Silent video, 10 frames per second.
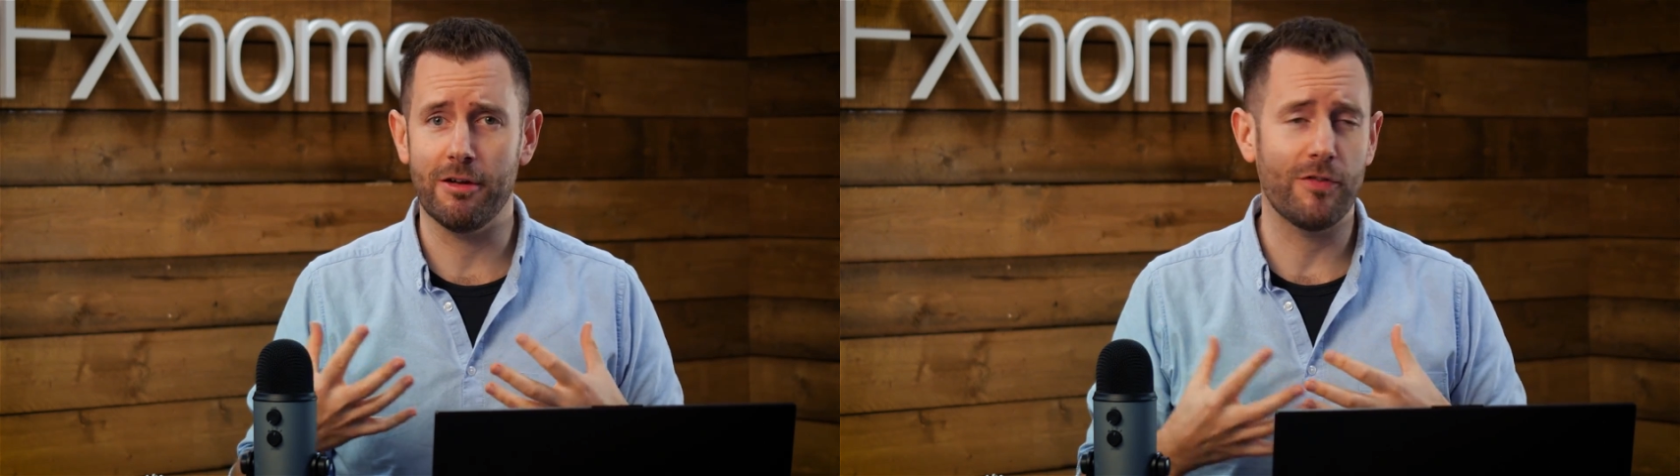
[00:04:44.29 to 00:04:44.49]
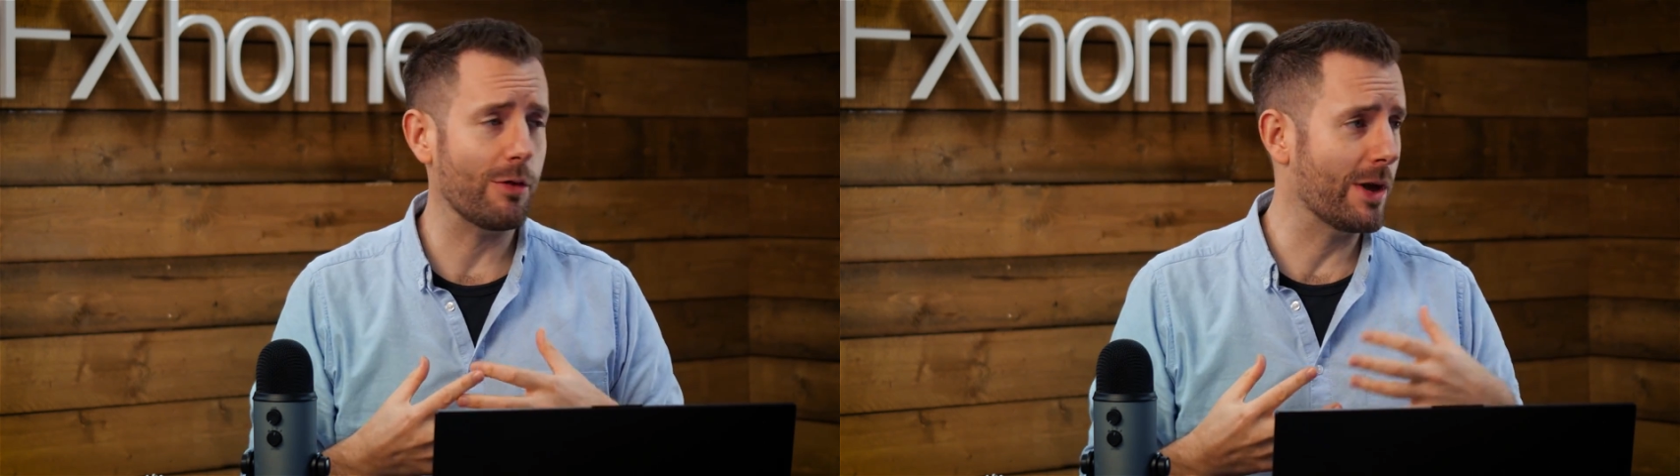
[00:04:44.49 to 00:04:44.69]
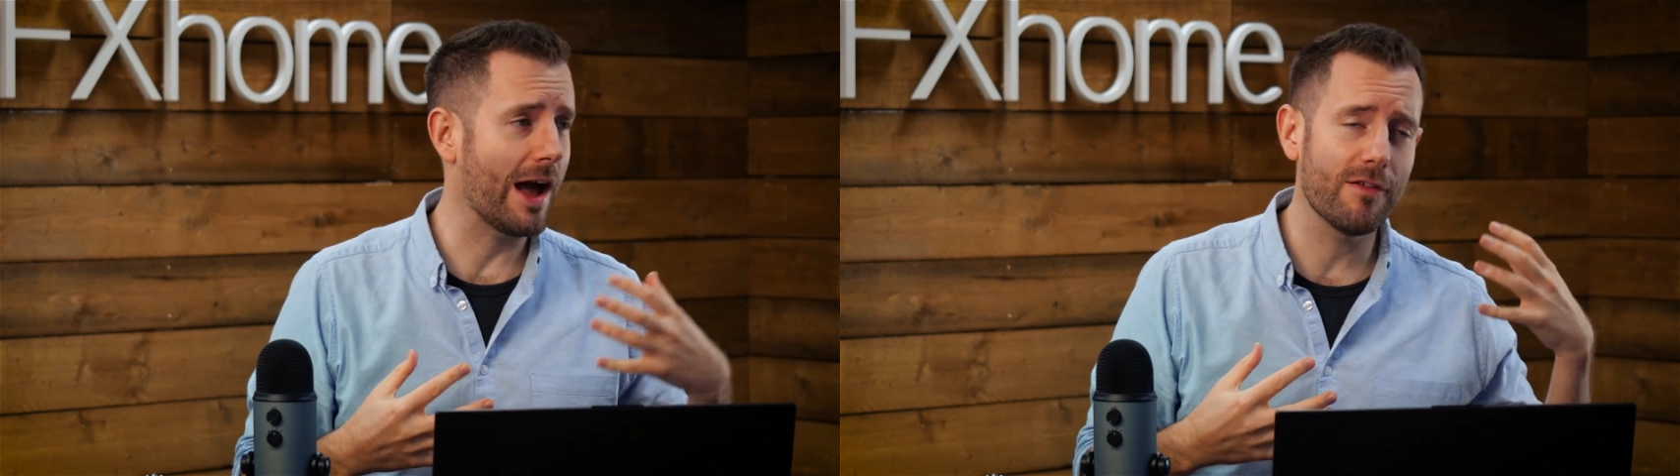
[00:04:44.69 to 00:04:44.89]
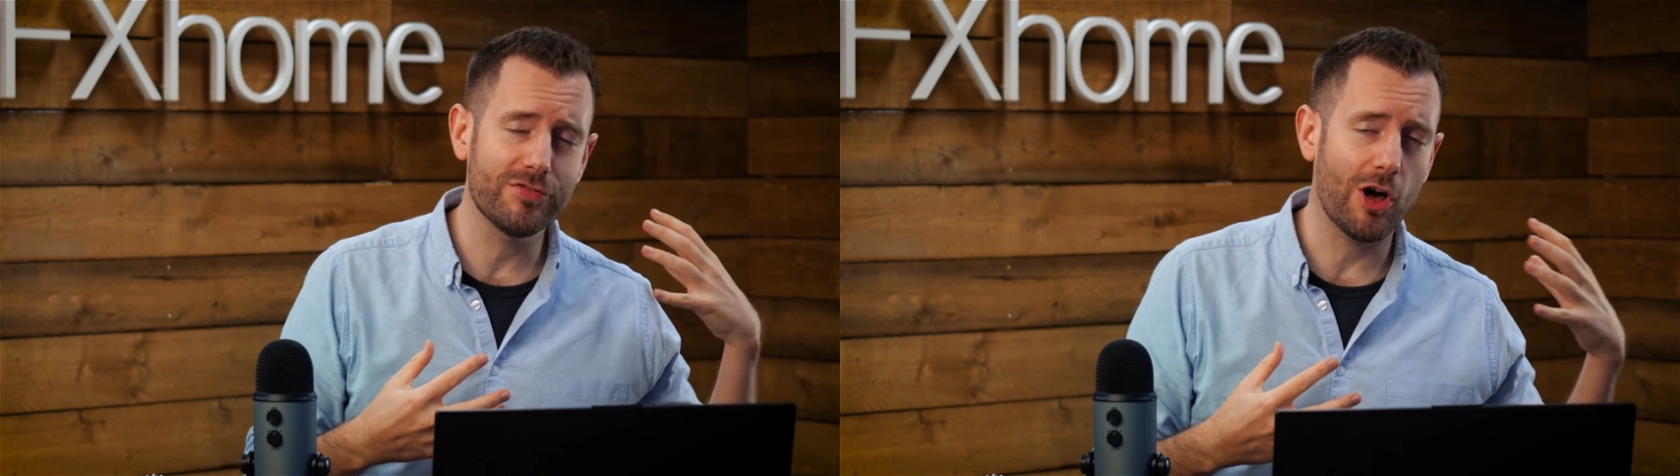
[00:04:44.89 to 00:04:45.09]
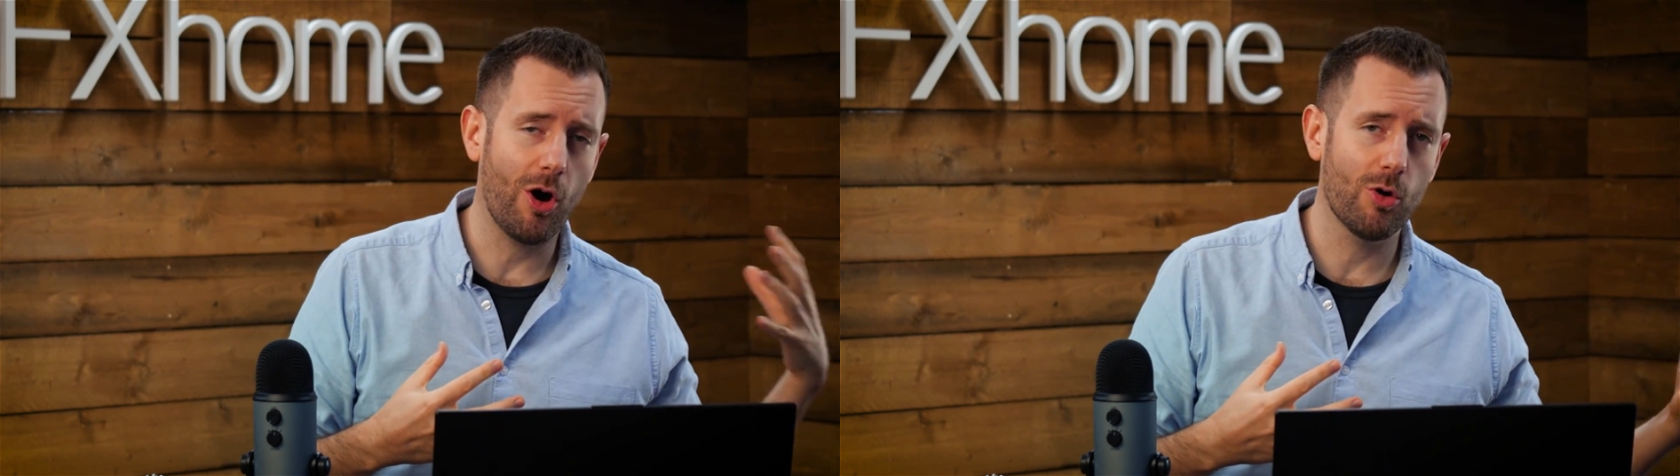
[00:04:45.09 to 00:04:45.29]
In fact, we have
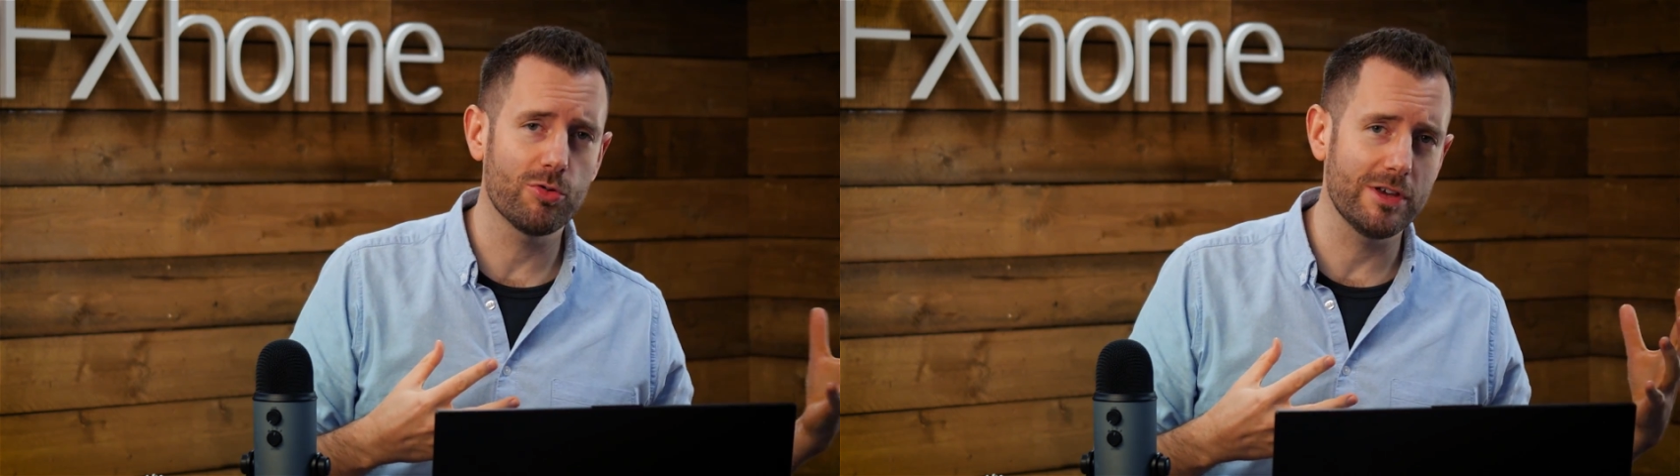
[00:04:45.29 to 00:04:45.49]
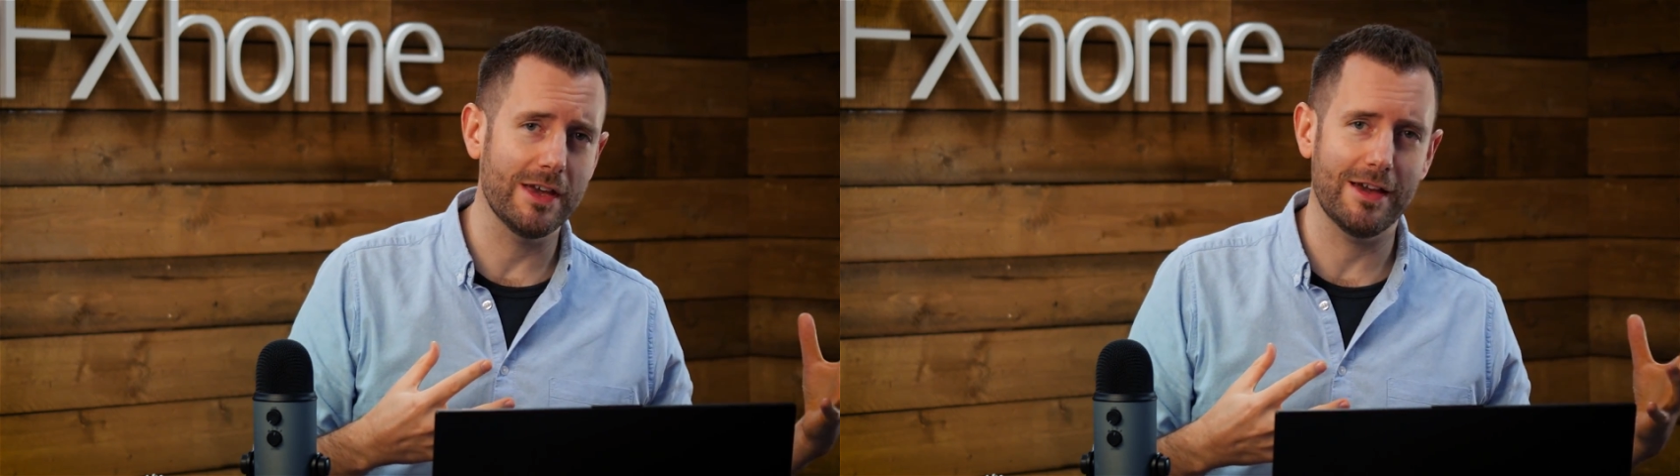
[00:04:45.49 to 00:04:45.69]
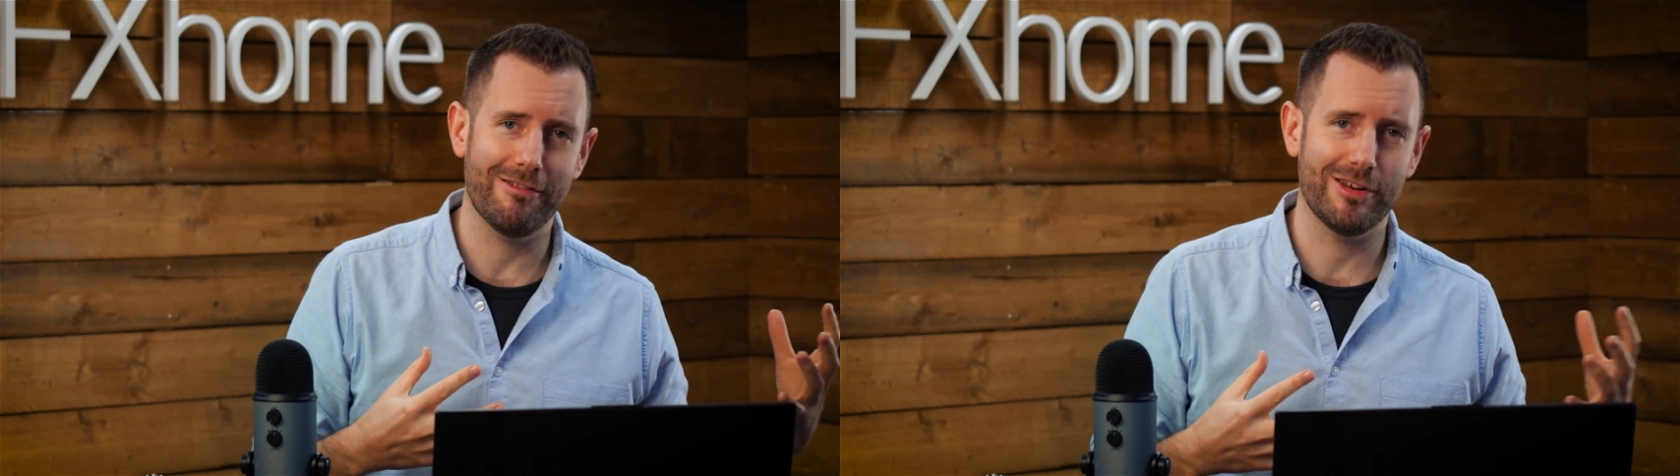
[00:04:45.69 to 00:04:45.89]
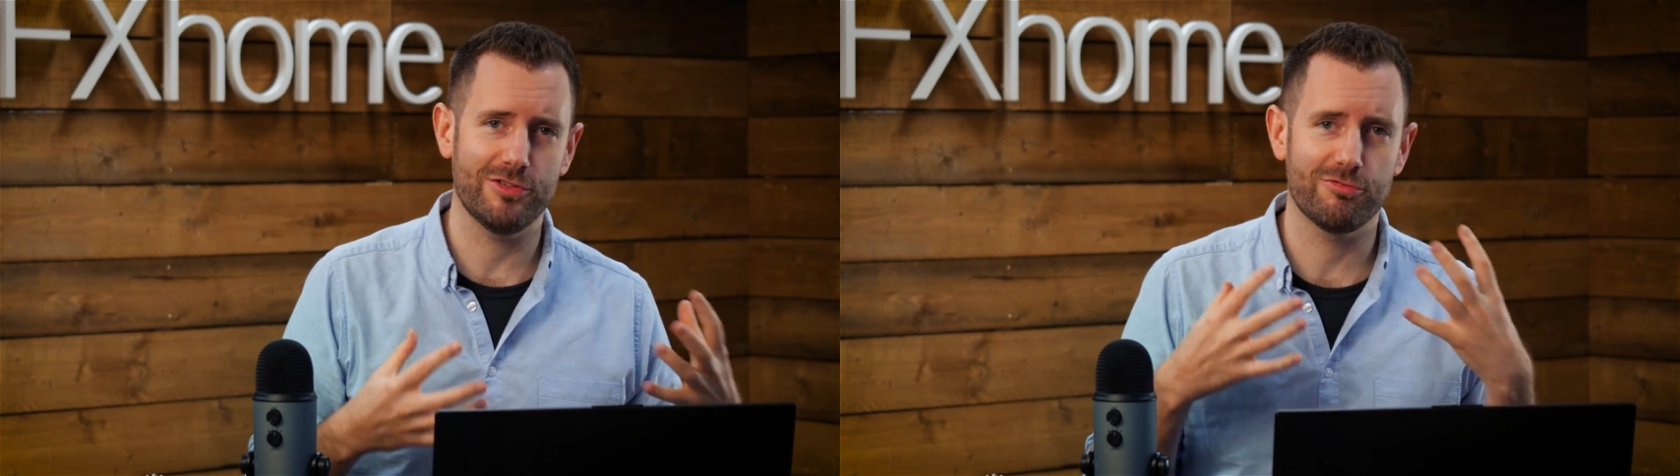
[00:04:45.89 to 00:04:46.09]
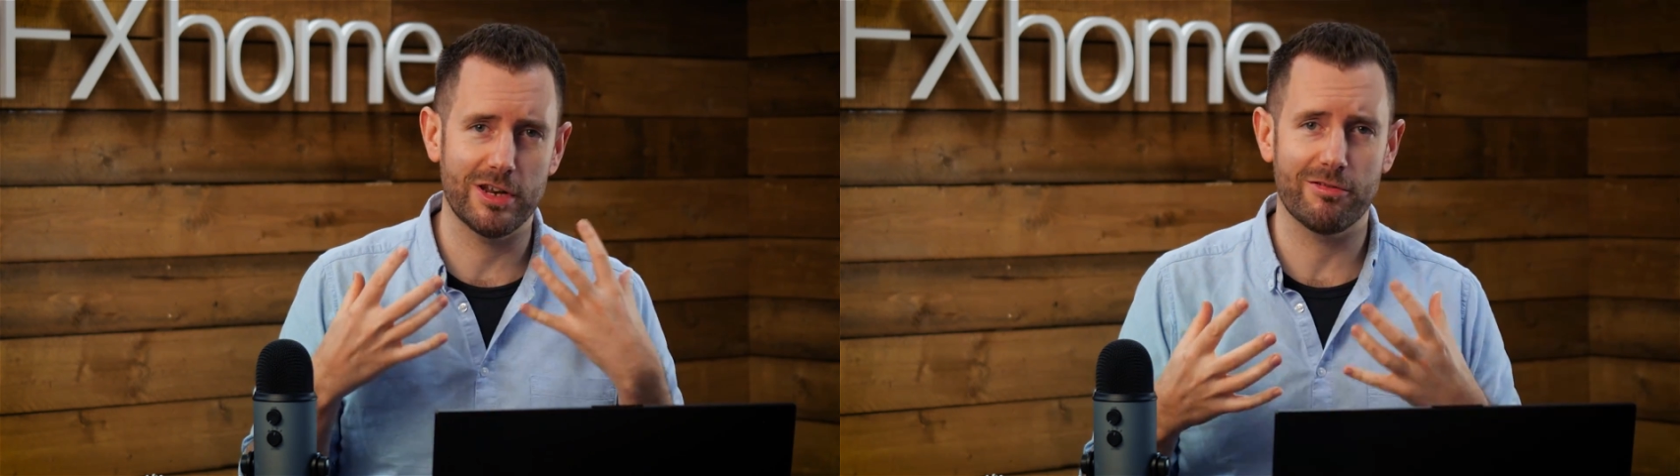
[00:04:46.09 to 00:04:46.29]
the whole year and
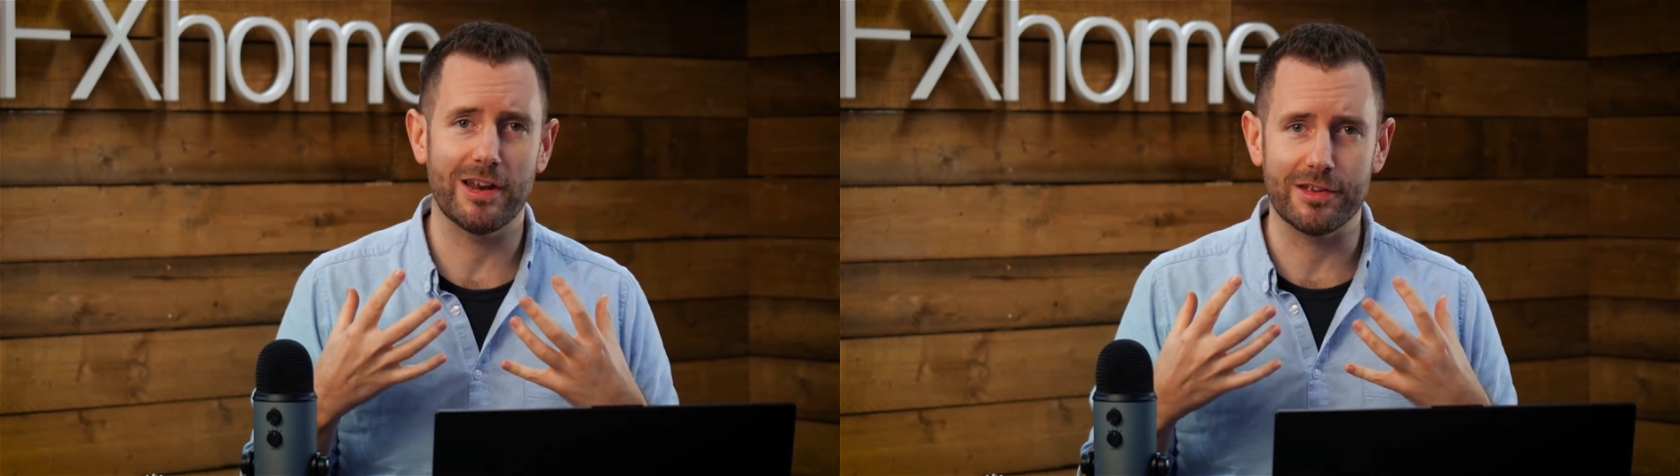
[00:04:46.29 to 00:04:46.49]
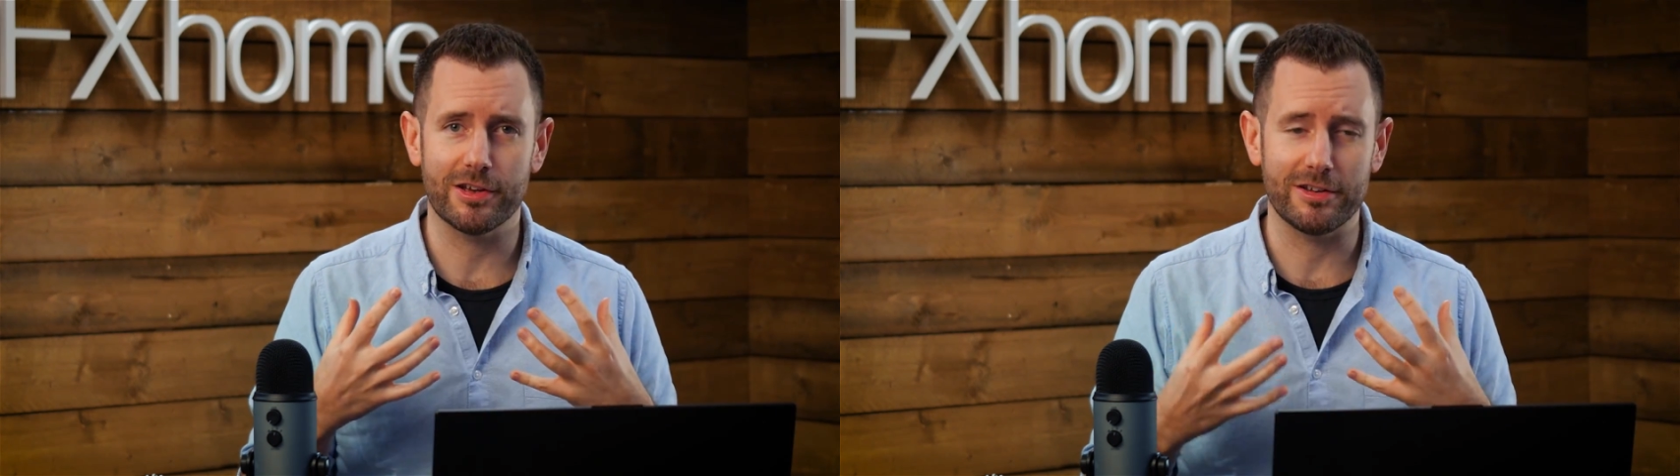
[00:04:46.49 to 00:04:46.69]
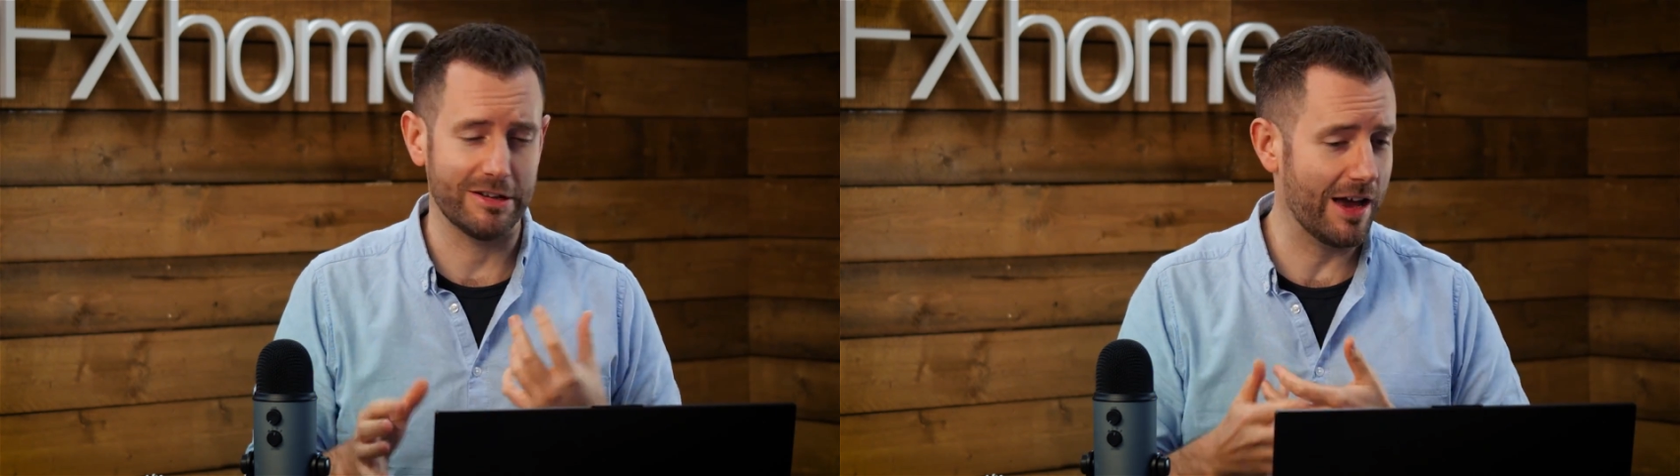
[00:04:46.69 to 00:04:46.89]
it's really, really exciting.